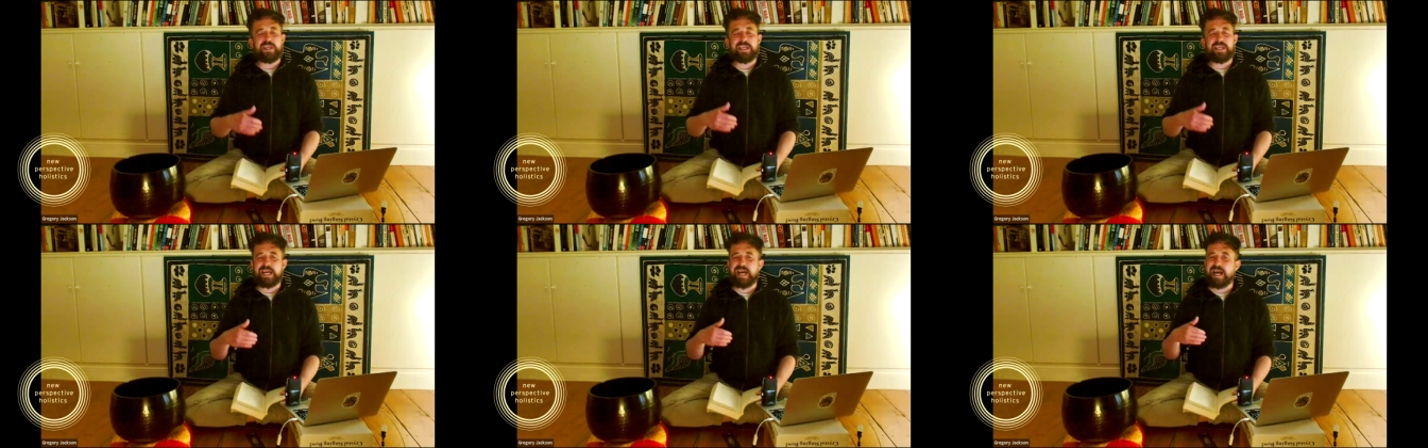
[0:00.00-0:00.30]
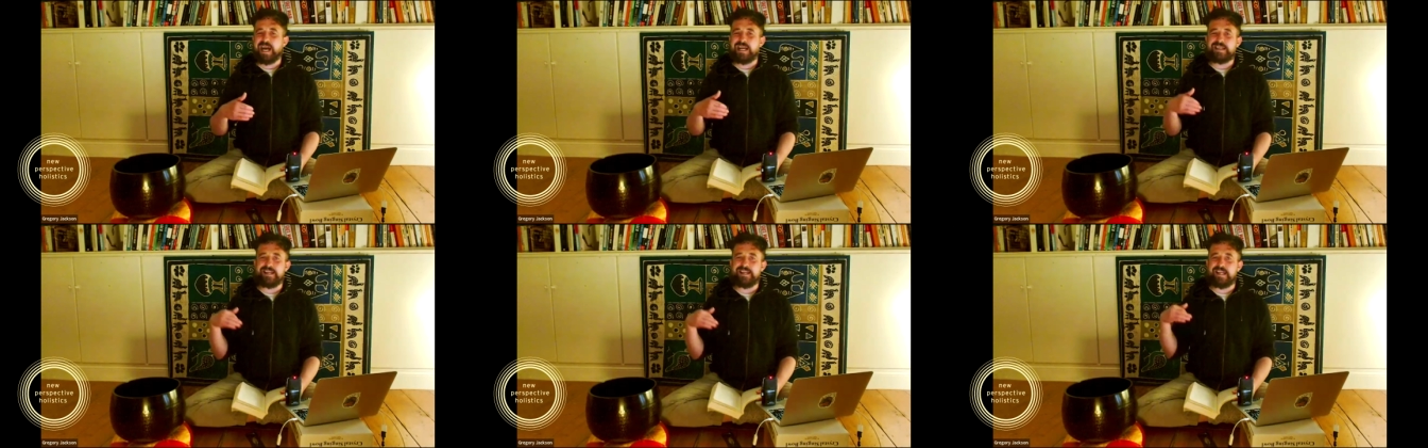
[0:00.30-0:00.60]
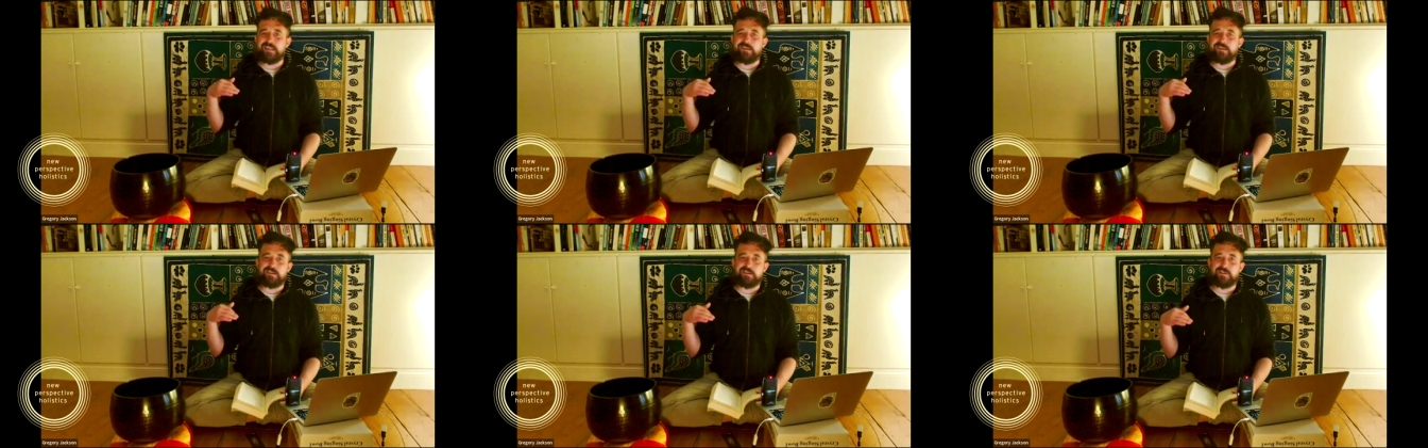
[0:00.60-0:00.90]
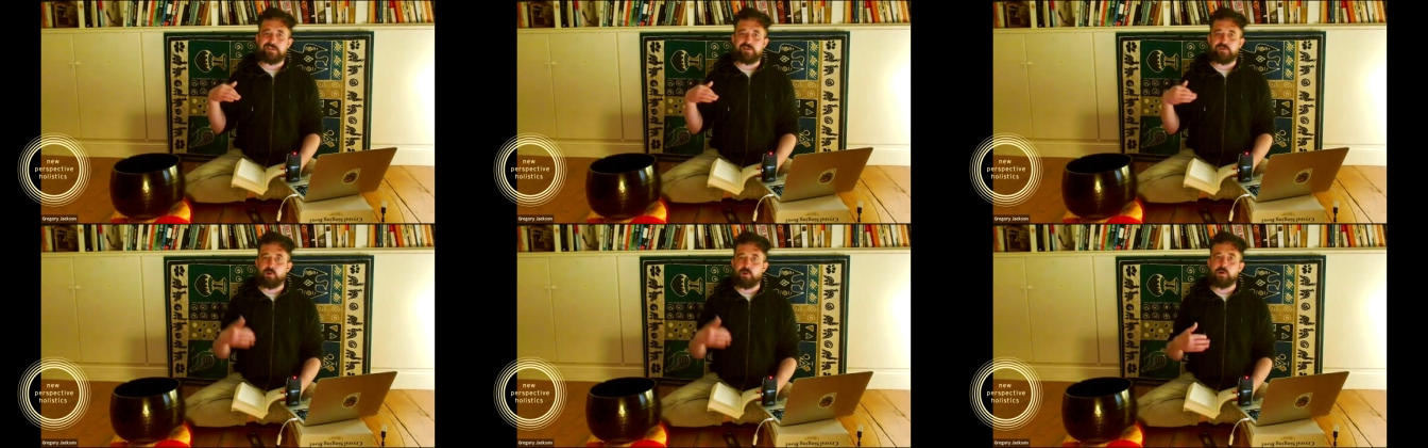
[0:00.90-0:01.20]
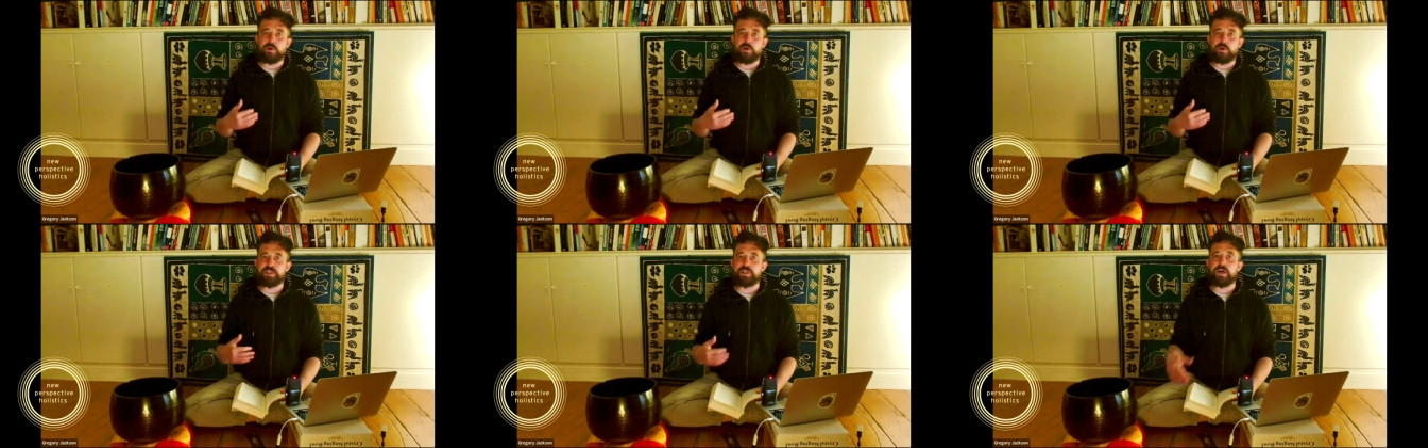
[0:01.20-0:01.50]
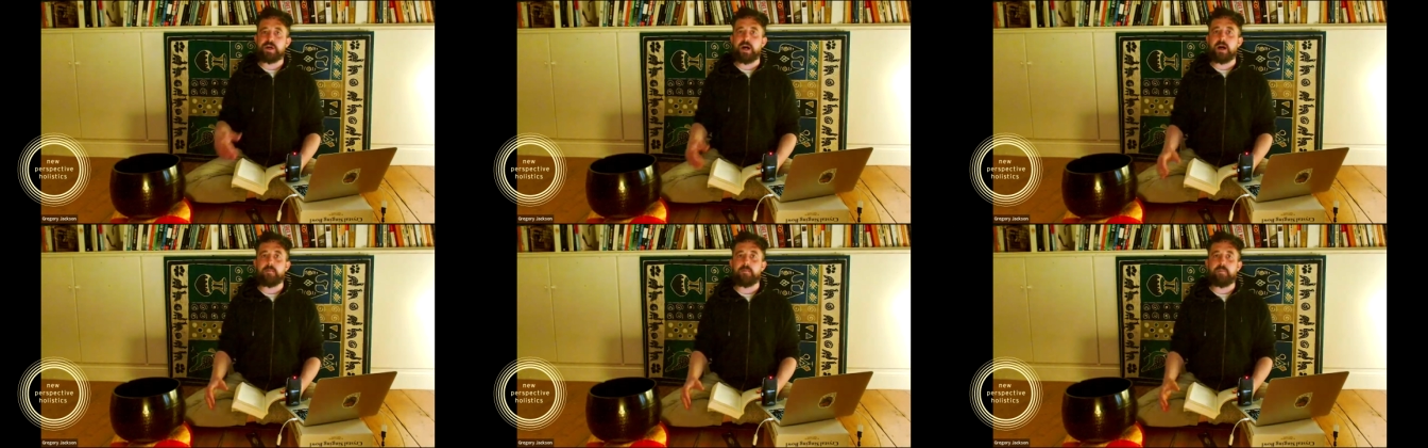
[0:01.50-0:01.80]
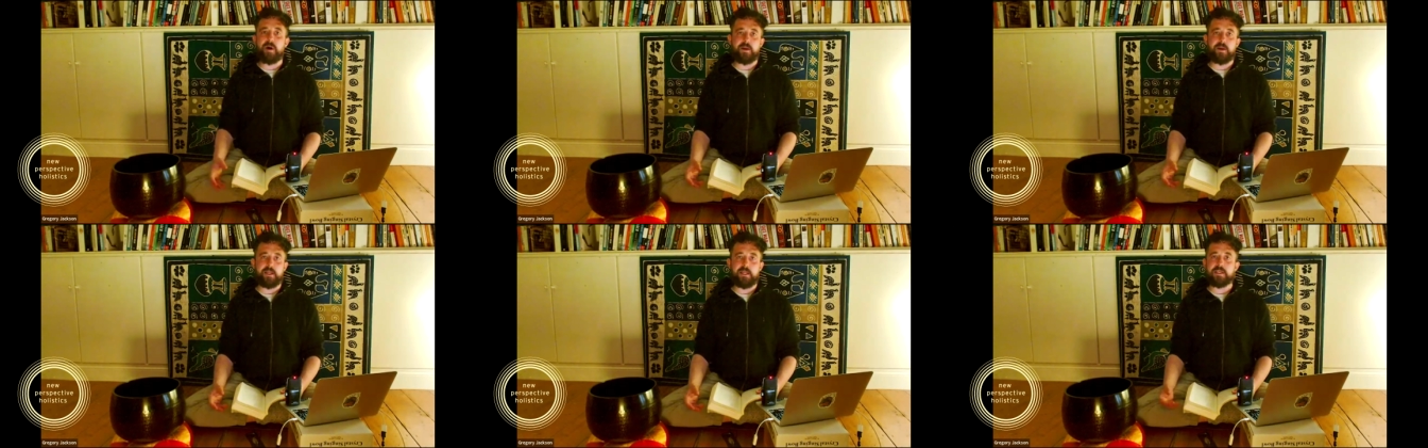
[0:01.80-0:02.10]
can't instruct our
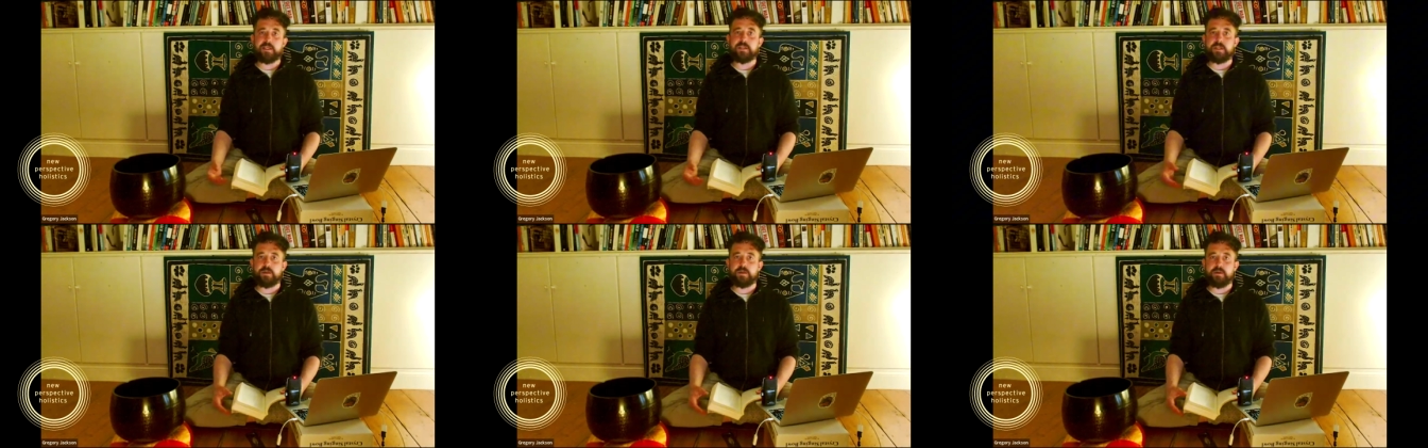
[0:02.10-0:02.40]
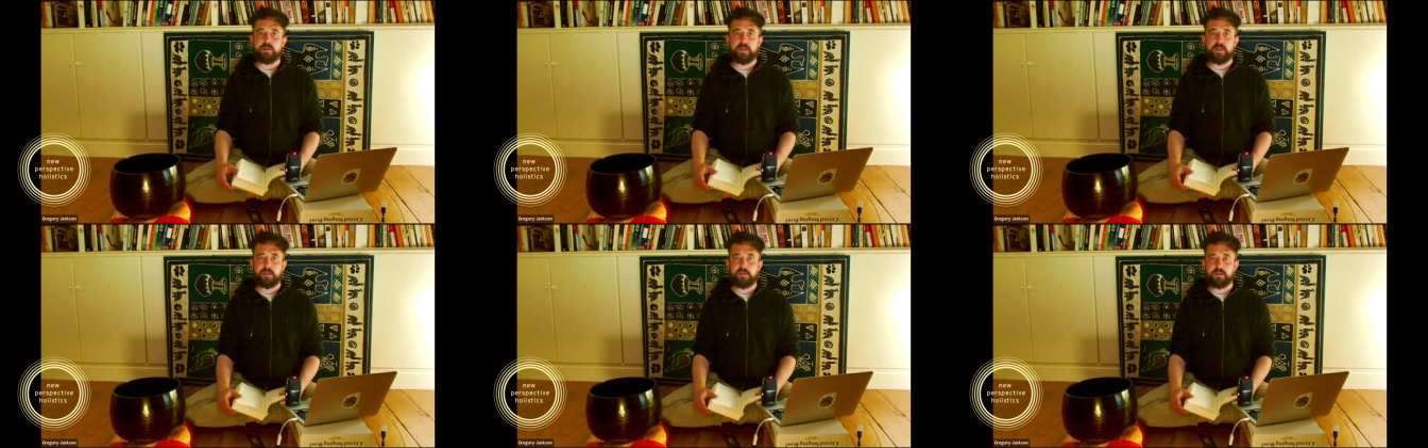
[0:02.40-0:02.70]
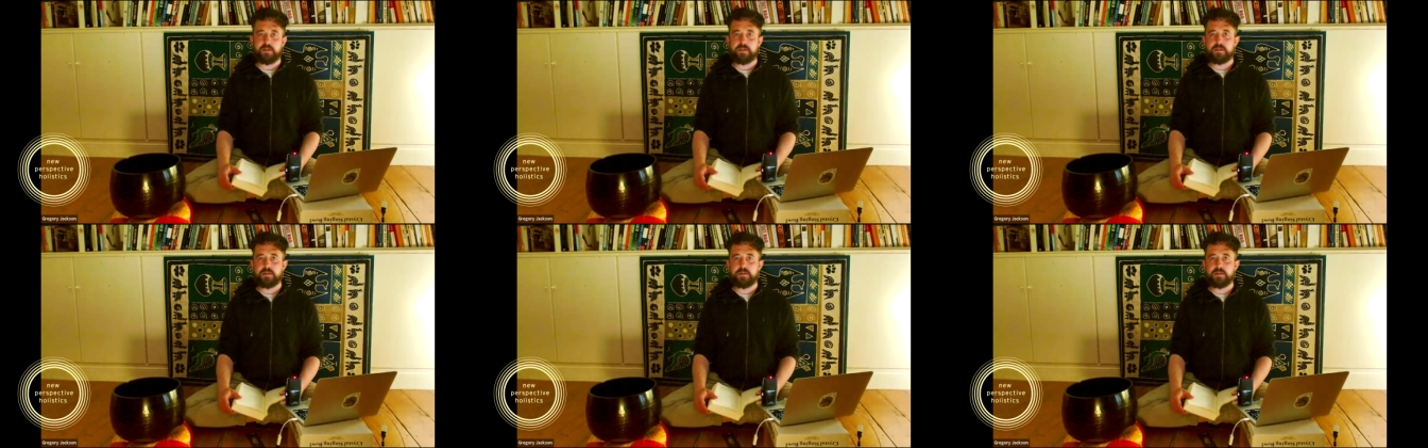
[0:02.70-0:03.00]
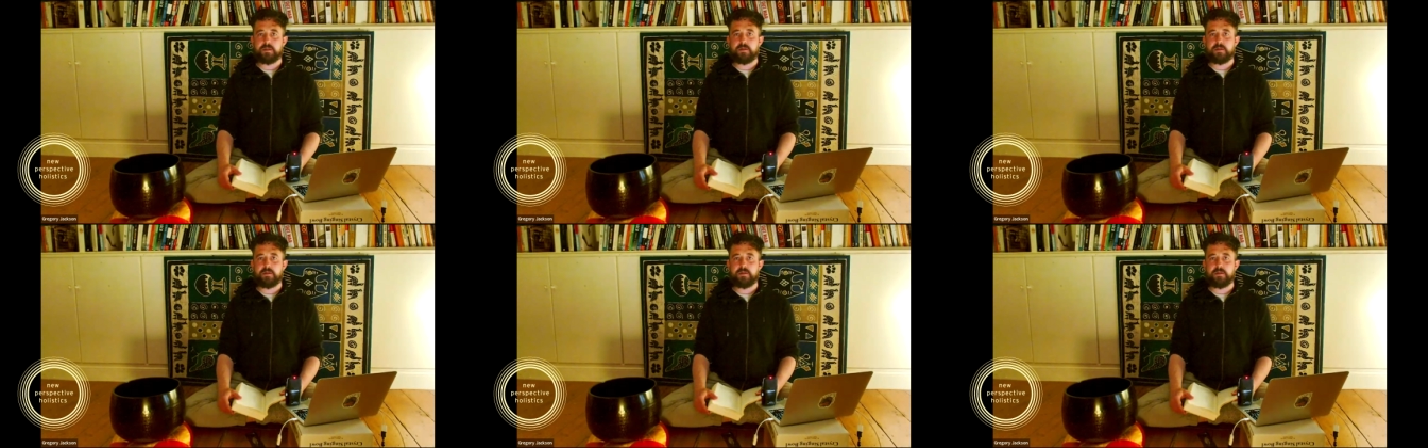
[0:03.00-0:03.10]
body to do things.